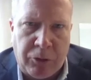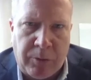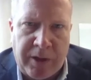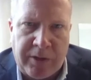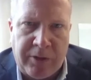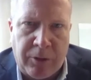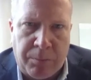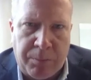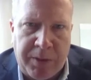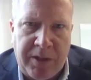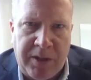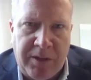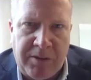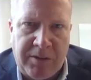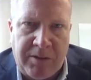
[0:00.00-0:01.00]
direct
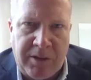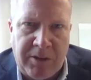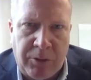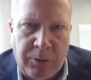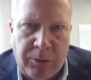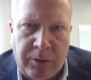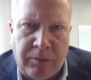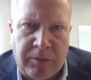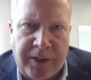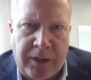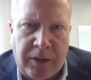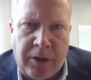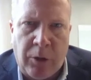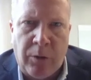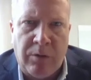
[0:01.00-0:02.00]
LPs into
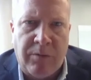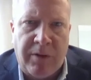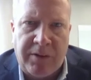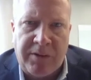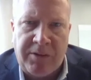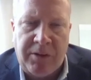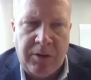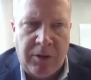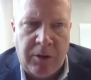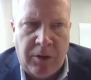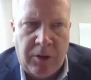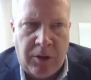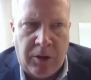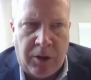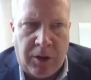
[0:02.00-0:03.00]
a co-invest
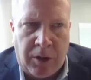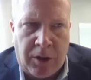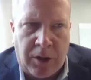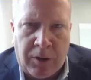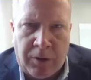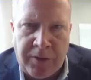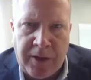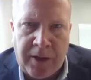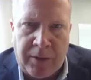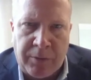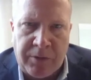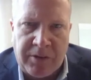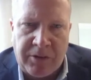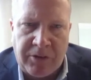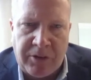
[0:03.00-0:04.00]
on the
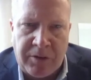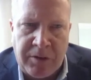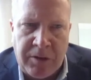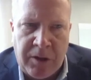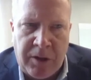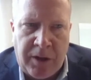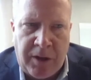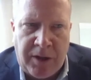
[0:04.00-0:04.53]
acquisition.